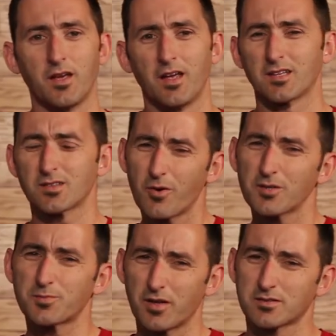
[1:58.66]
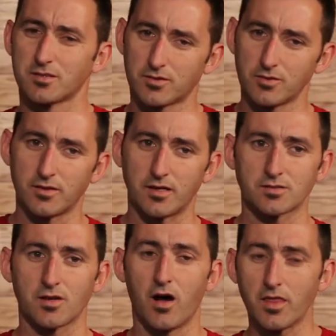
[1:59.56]
It's always best to do
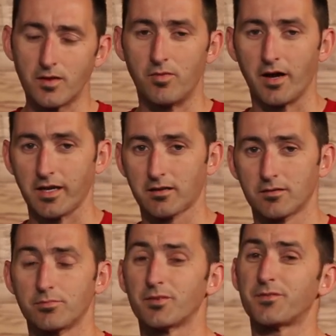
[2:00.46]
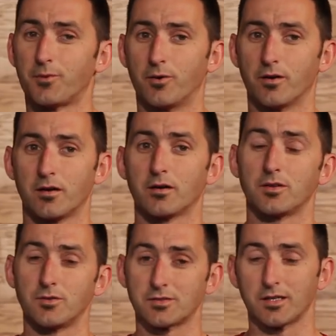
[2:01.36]
this on the mic before
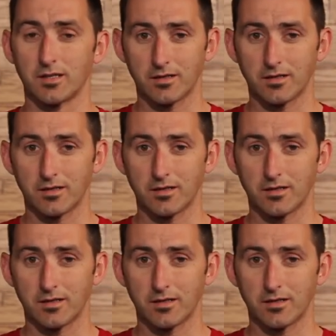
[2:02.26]
using an E